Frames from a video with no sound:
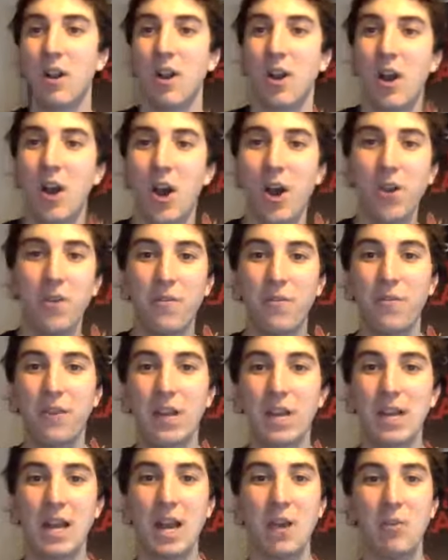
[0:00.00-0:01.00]
hopefully
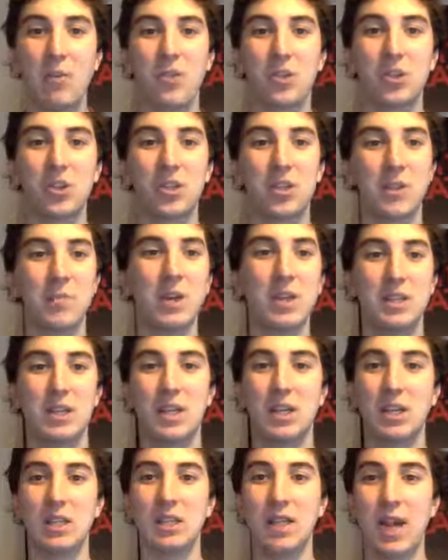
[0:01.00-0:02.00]
now we've got some
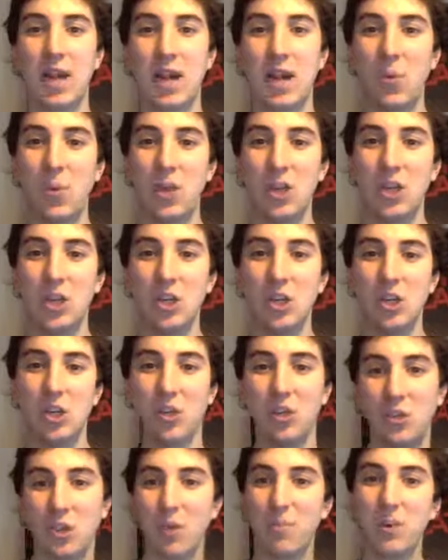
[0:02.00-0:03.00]
idea as to how we can
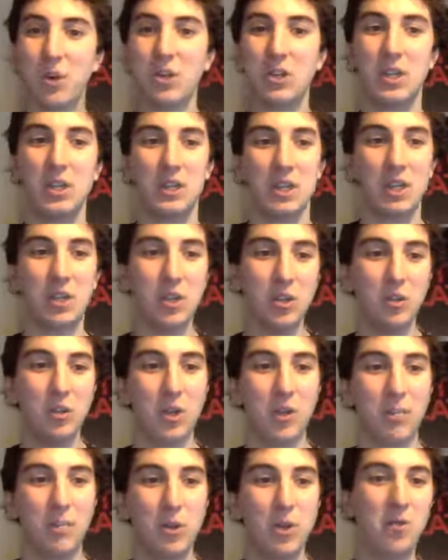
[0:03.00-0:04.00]
use our bodies and use
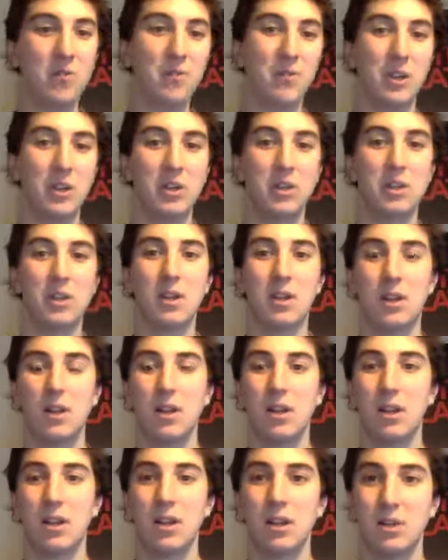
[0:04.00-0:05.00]
our movement
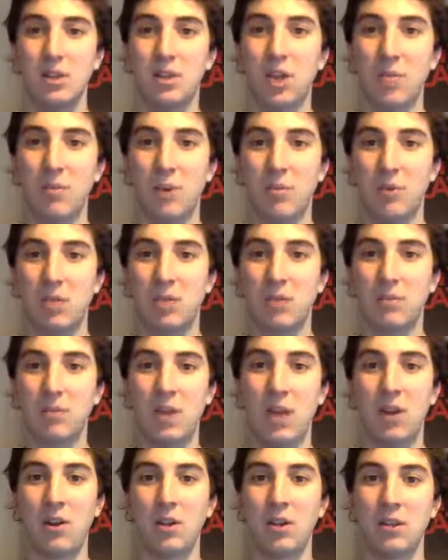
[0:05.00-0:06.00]
to come up with some
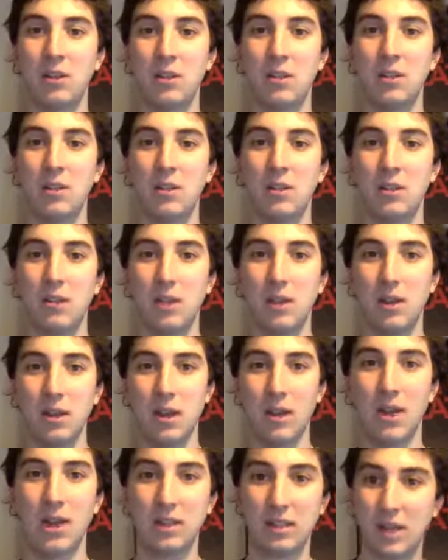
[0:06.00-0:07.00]
characters. Now
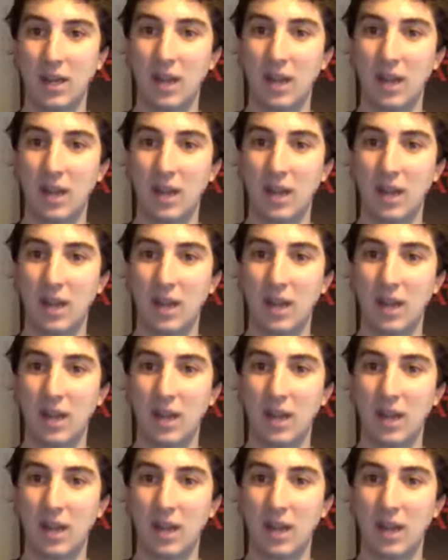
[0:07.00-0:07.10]
that's going